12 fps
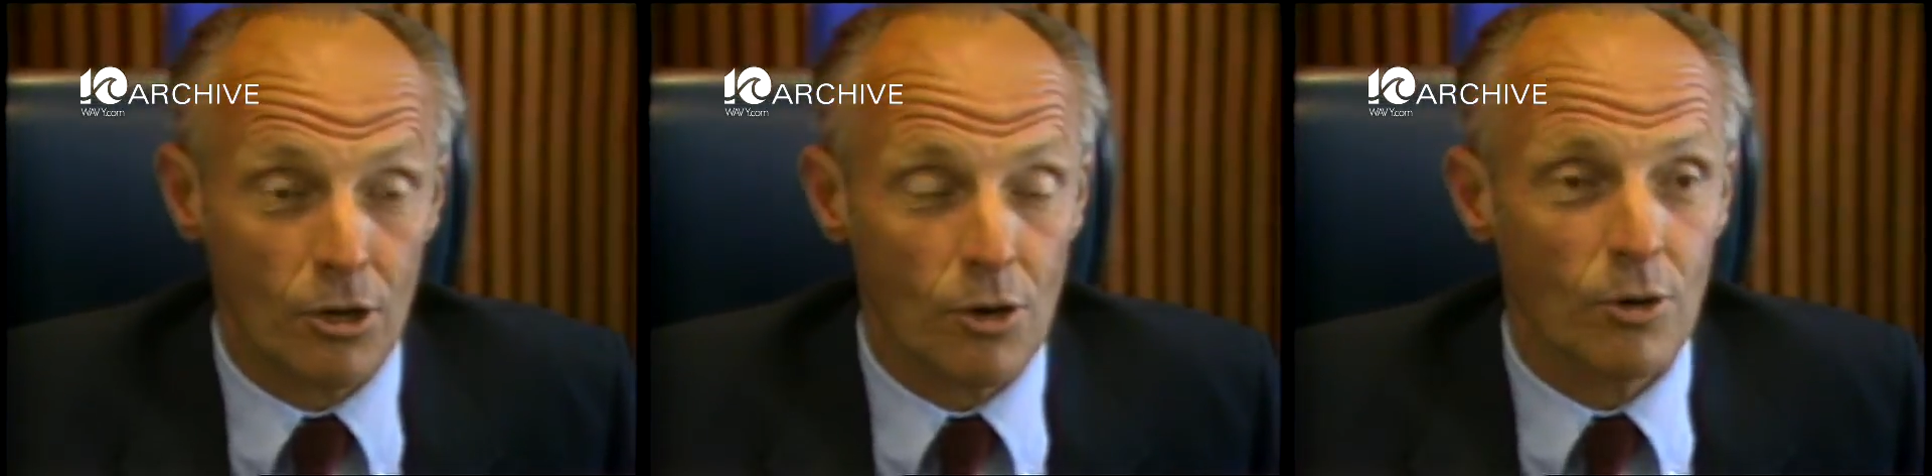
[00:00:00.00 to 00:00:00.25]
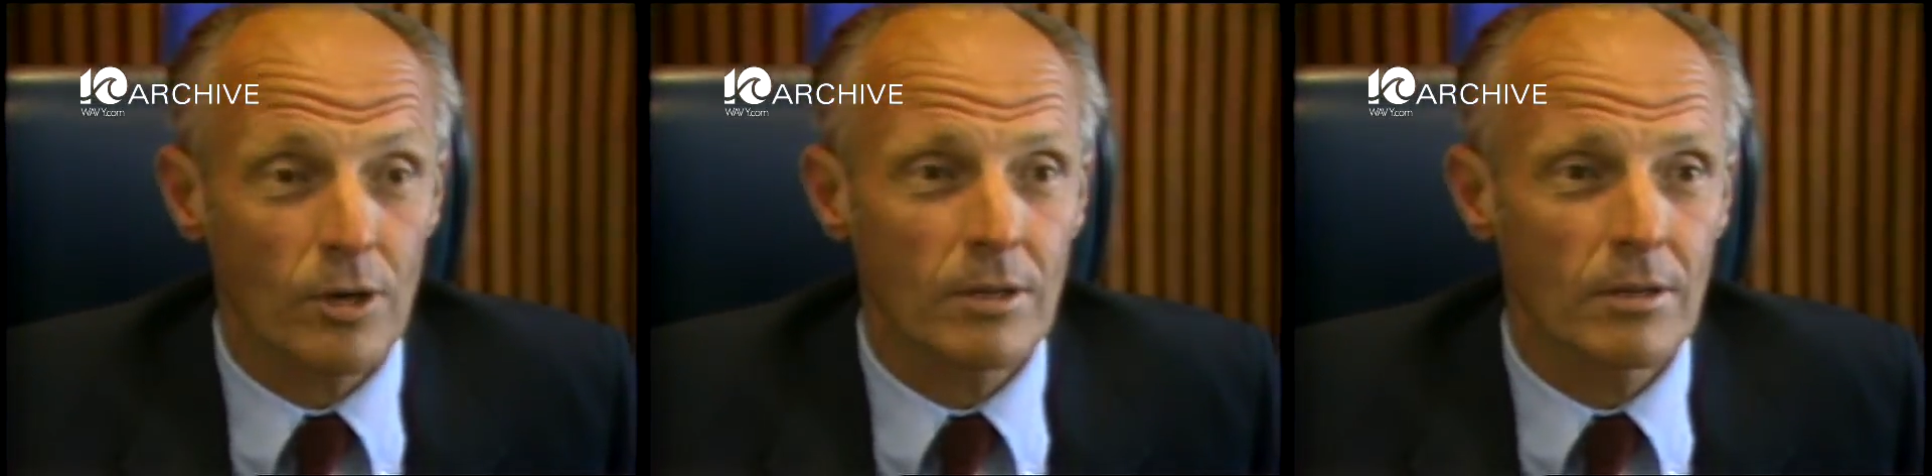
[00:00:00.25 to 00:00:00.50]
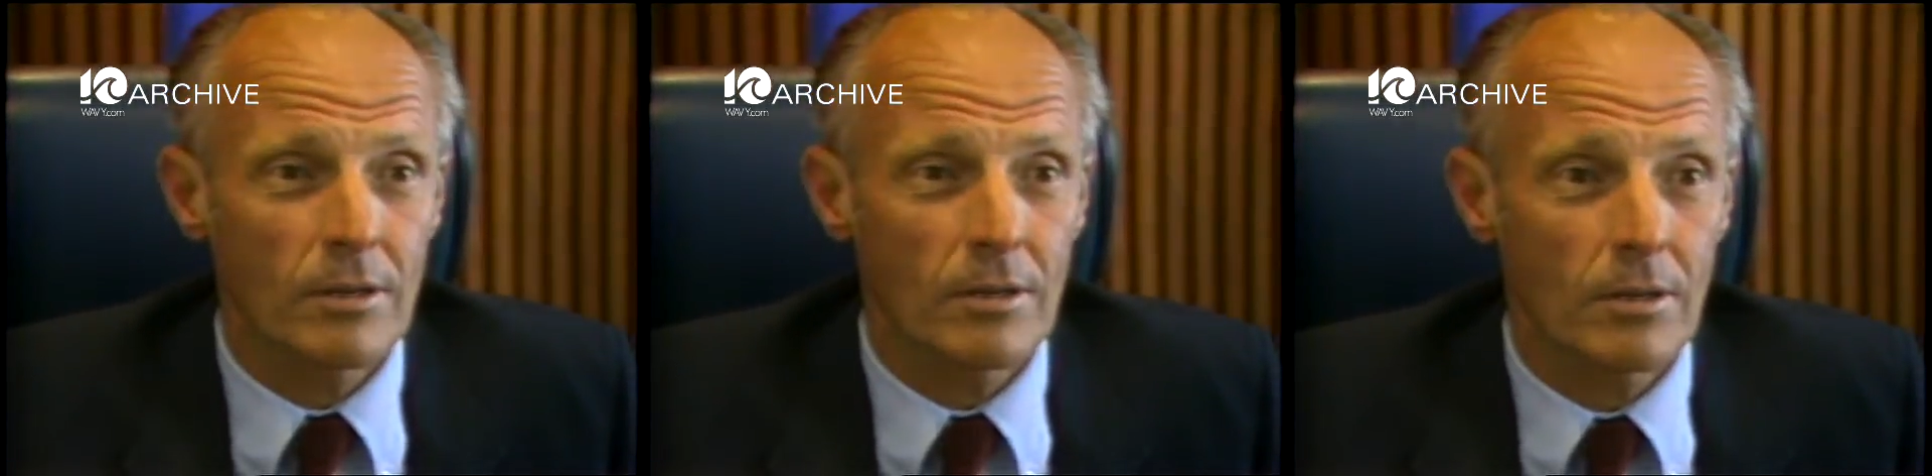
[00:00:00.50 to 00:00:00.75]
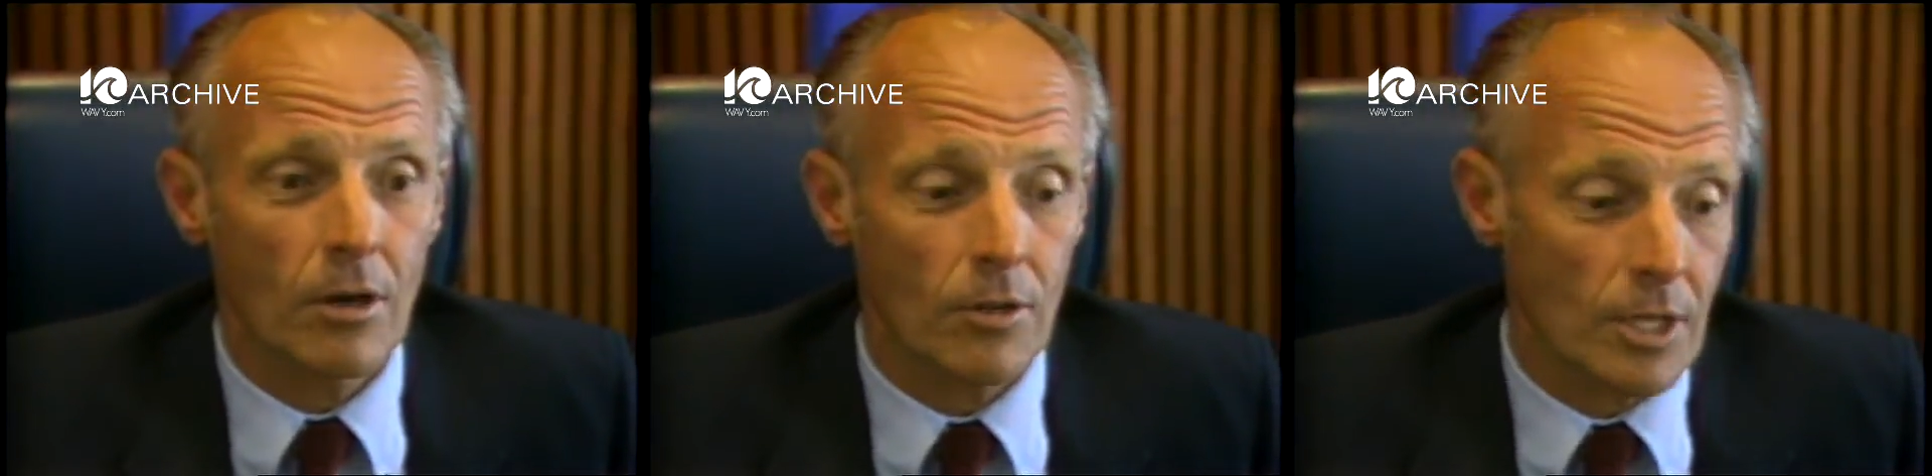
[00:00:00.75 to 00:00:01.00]
to court,
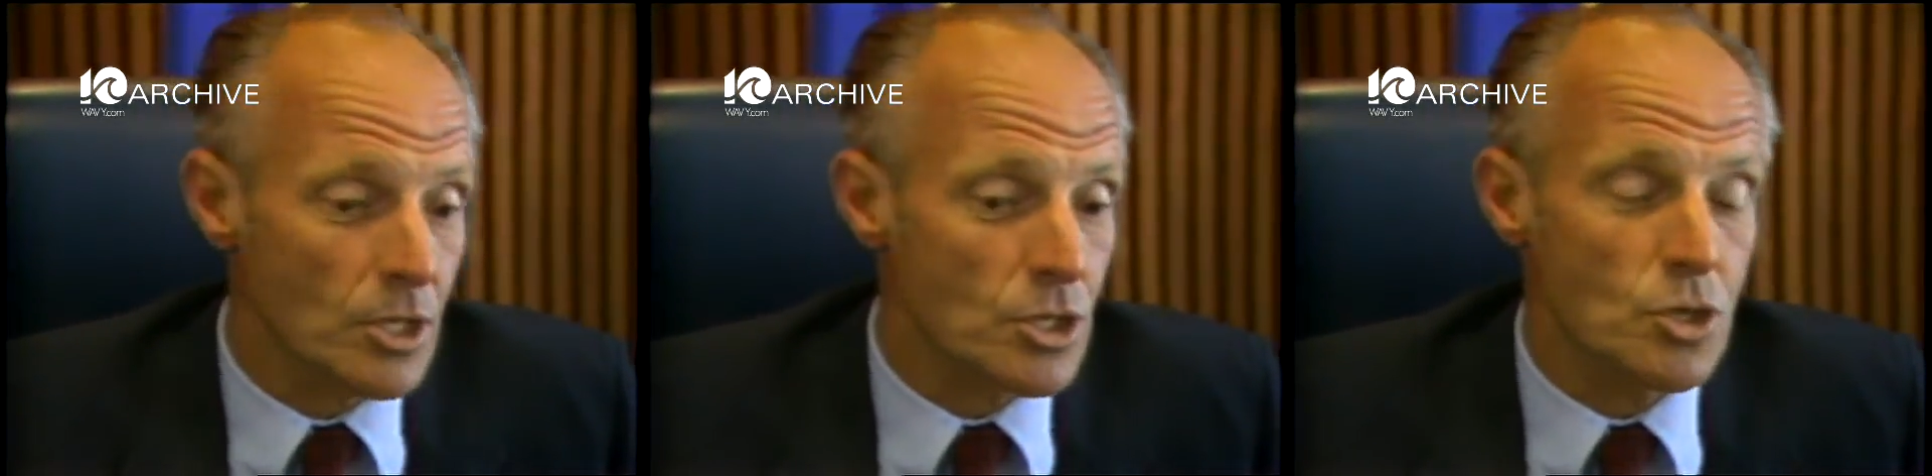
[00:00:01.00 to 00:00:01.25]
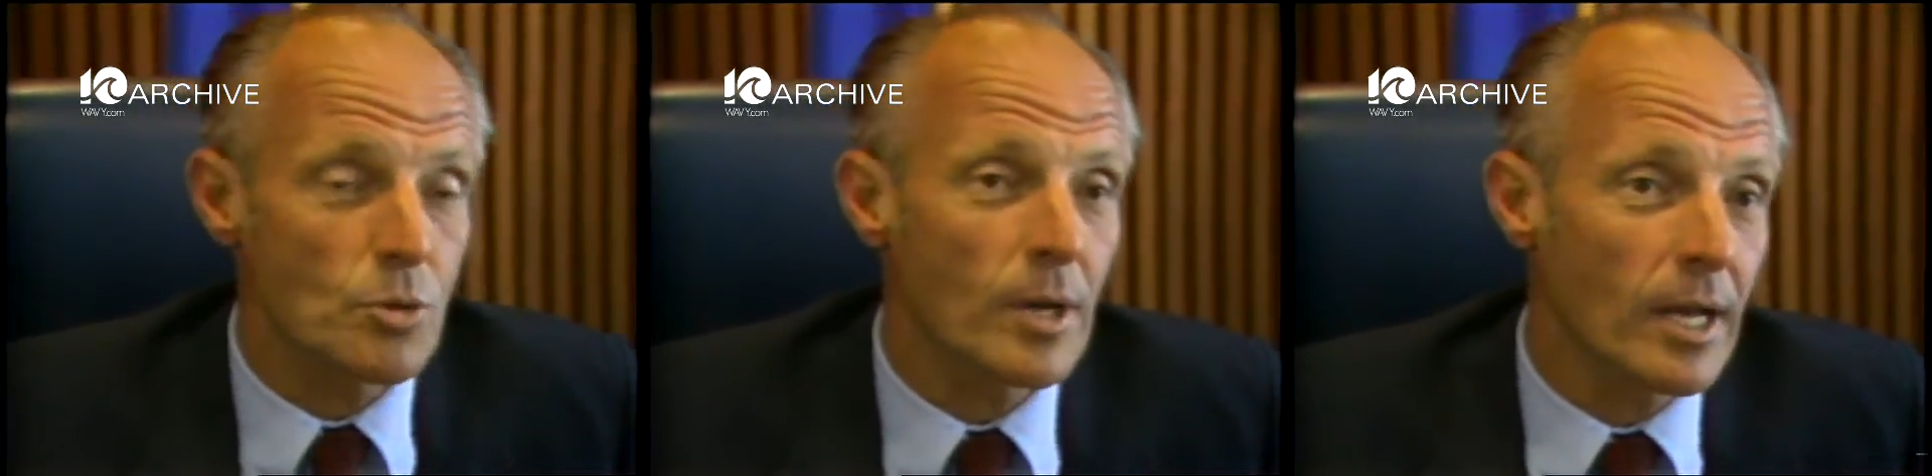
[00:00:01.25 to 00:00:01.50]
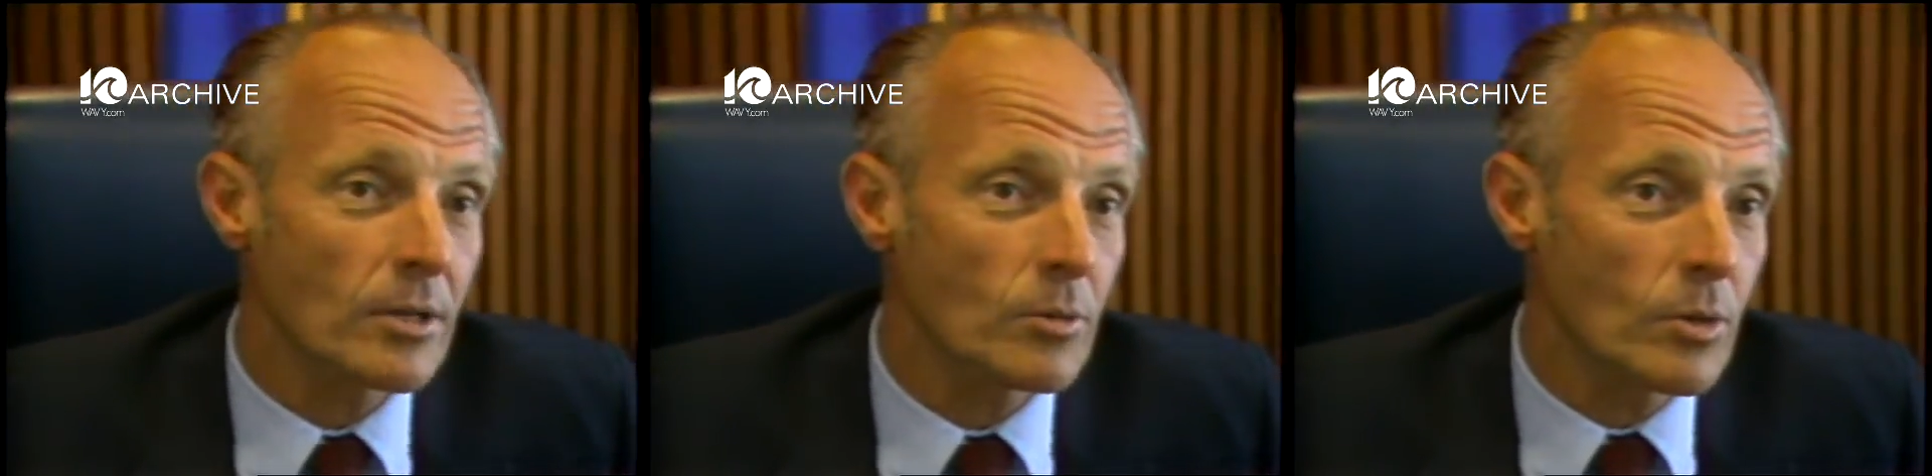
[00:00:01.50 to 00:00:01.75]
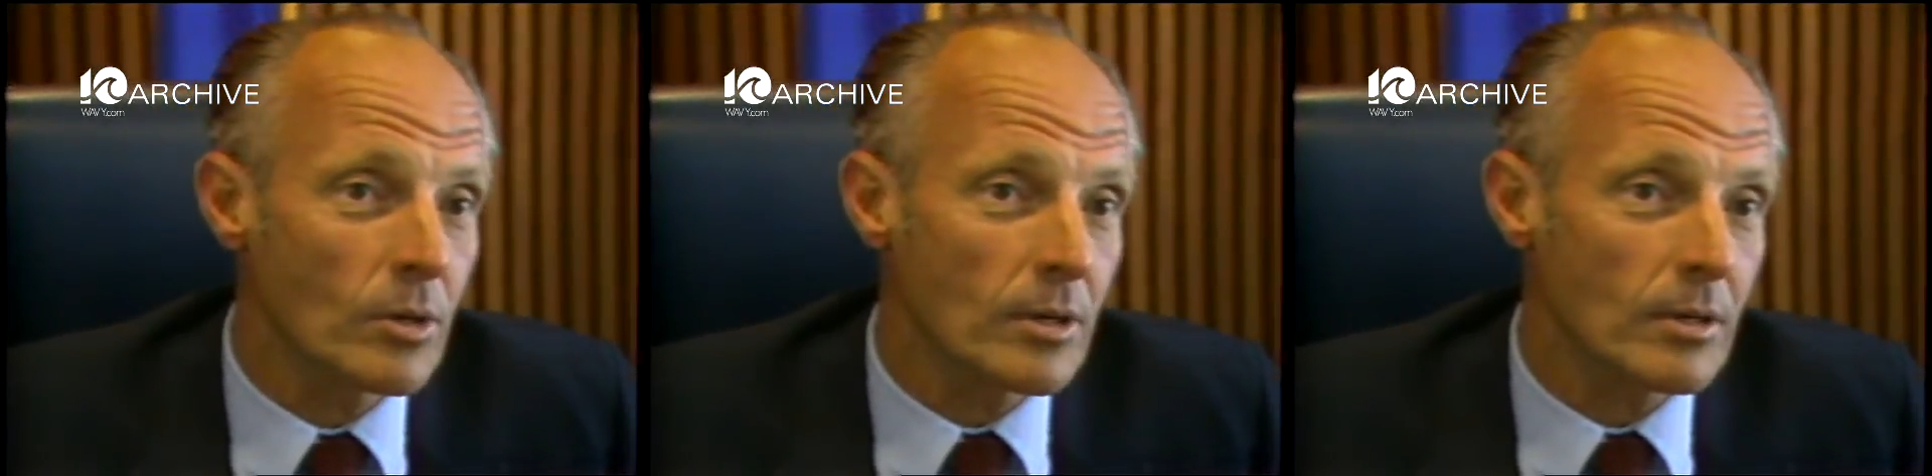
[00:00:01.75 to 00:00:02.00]
or they just do without
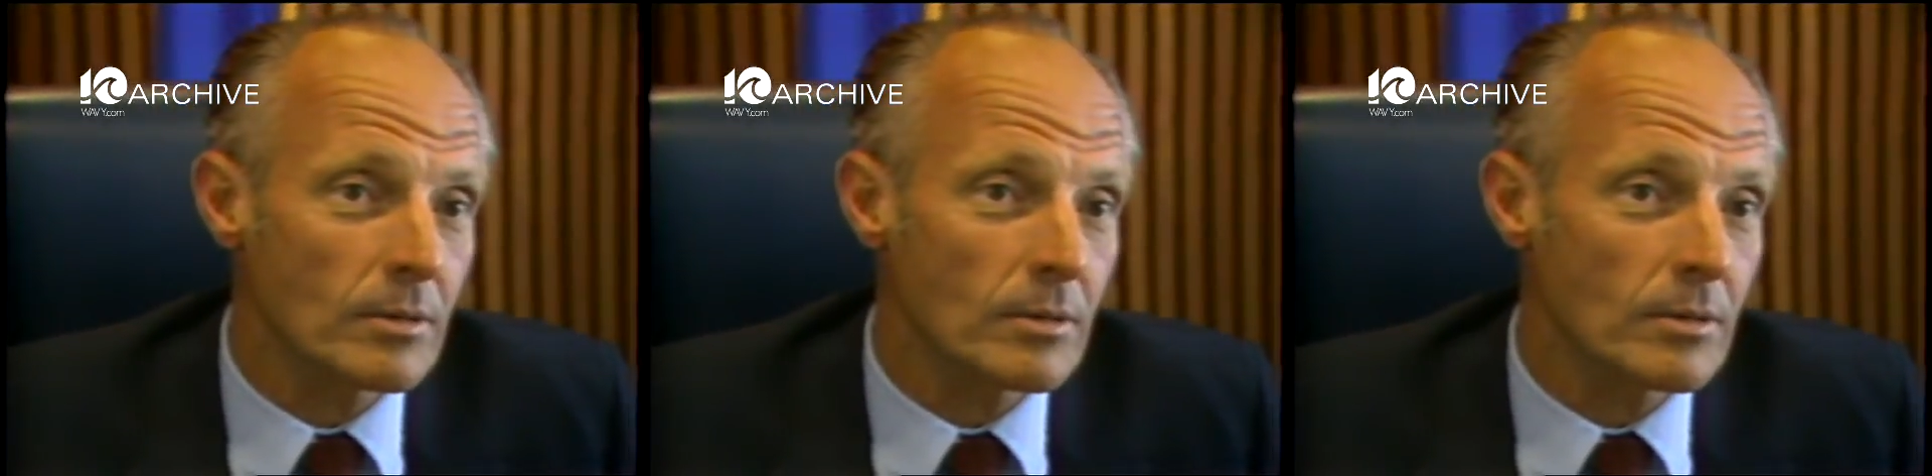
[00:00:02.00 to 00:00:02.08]
the water.